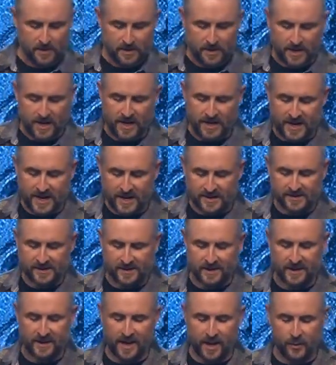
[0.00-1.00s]
And he has
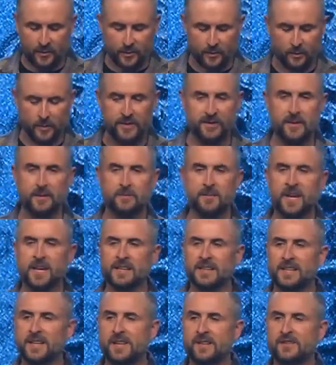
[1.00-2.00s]
an encounter with him
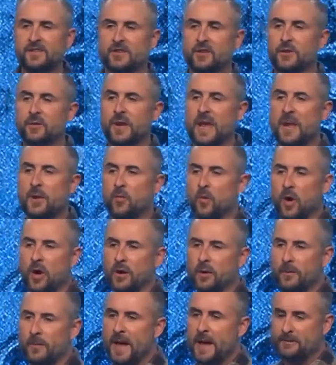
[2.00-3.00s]
that leads to a
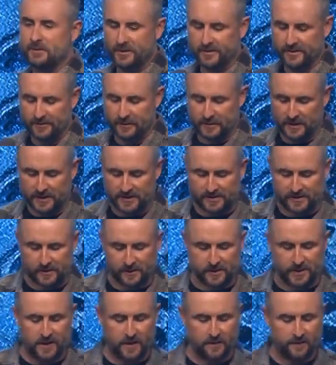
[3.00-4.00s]
water baptism. Let's
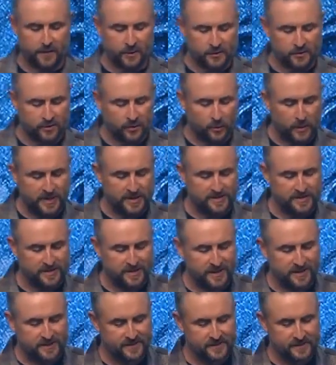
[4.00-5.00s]
look here at verse
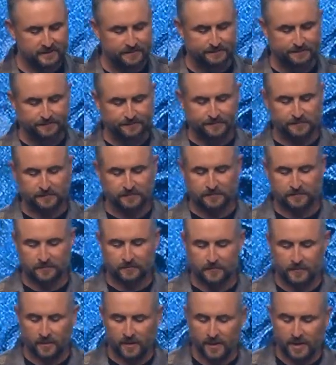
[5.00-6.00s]
26.
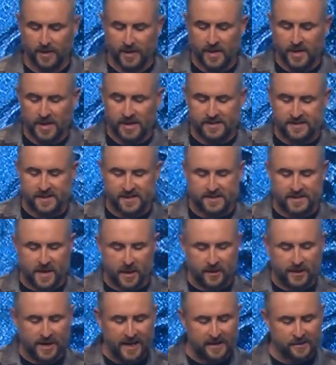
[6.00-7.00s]
It says,
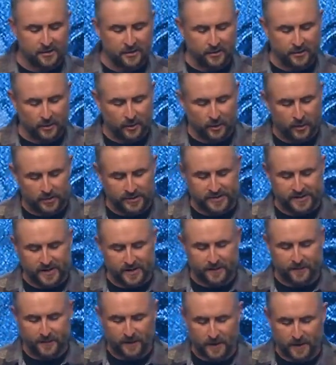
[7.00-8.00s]
now an angel of the Lord said
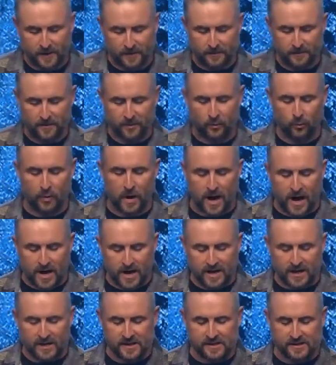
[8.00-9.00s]
to Philip,
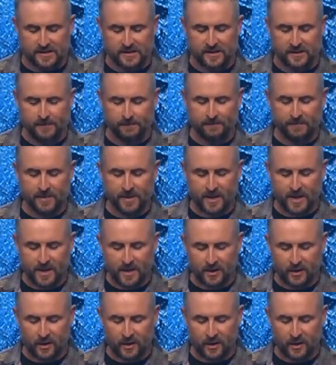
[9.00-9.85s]
rise and